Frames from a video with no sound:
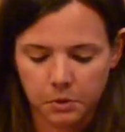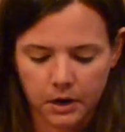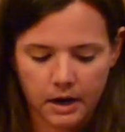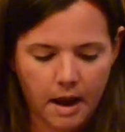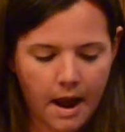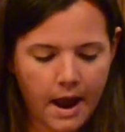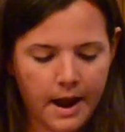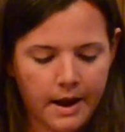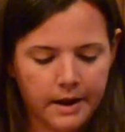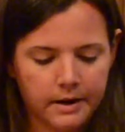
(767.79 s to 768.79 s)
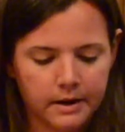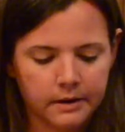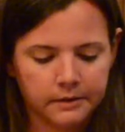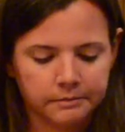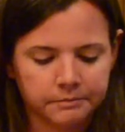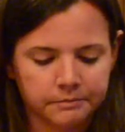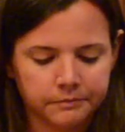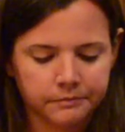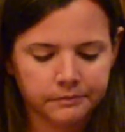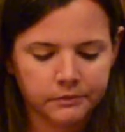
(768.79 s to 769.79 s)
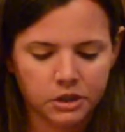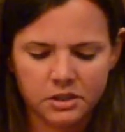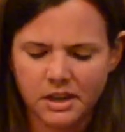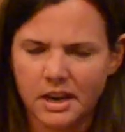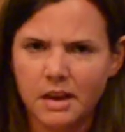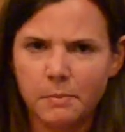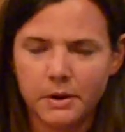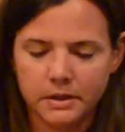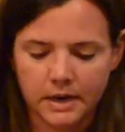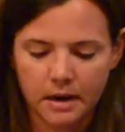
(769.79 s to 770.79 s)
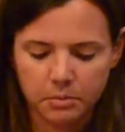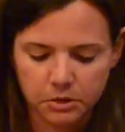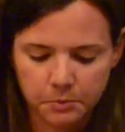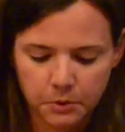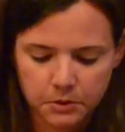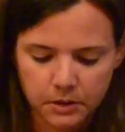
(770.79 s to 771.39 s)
We're going to add just a heaping tablespoon to